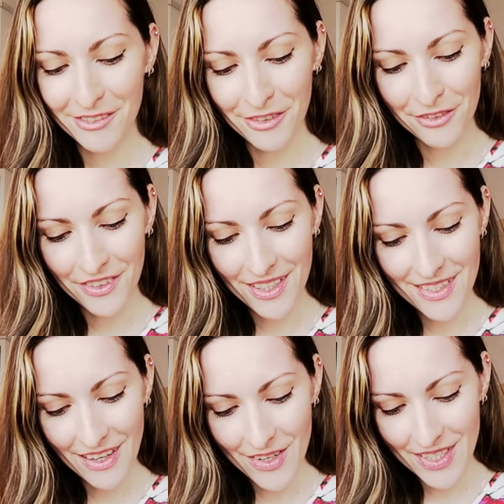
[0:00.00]
and
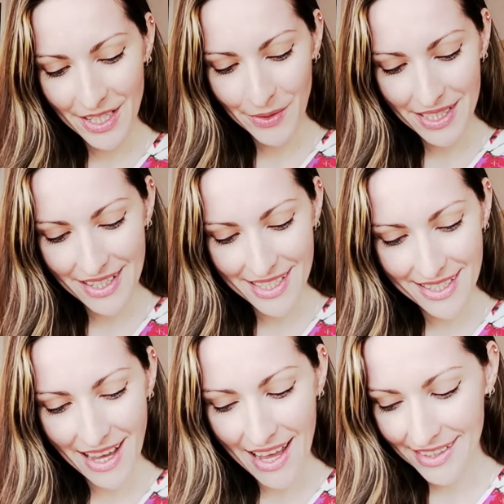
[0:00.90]
fulfills their secret
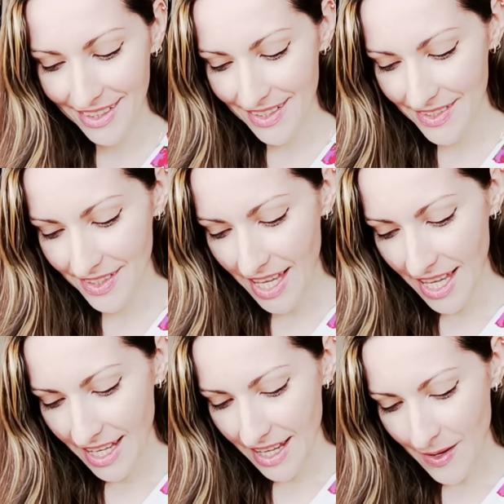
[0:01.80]
desires.
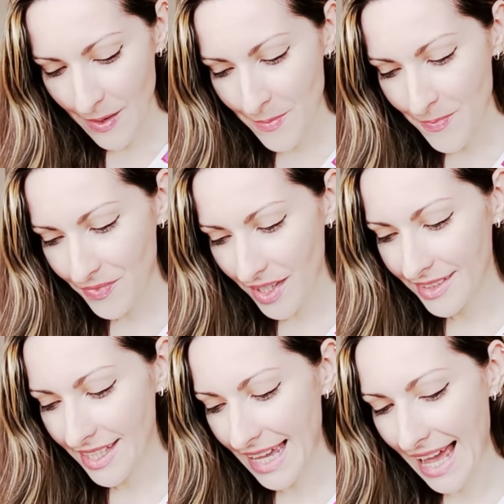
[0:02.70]
Um,
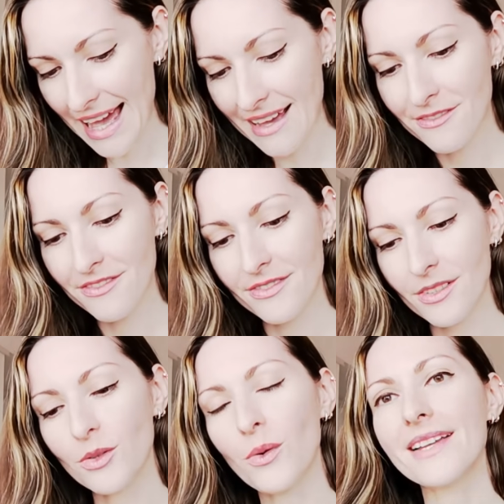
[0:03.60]
they have
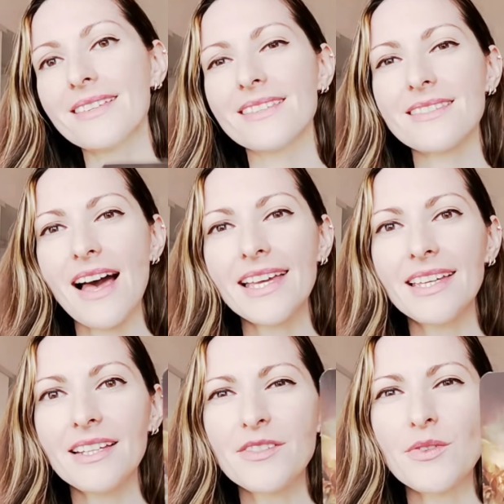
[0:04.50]
quite
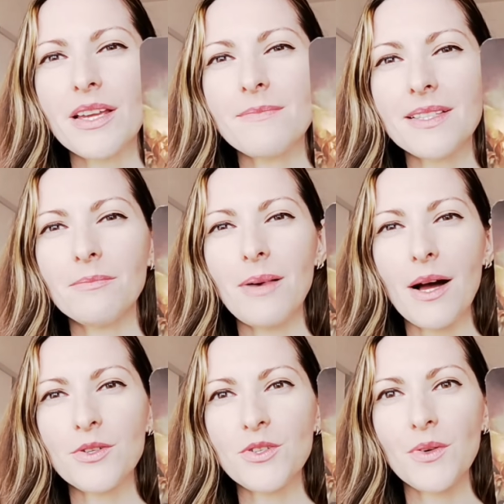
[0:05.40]
psychic dreams
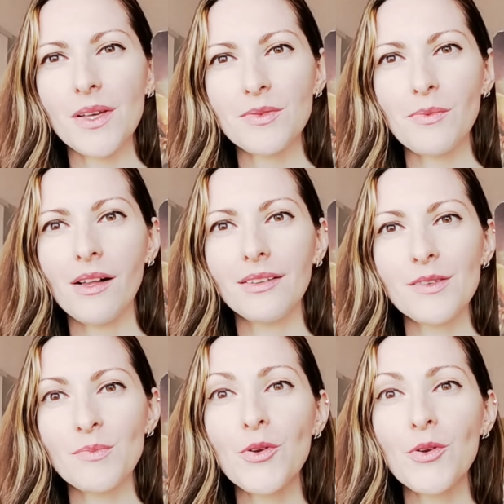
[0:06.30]
about you as well. This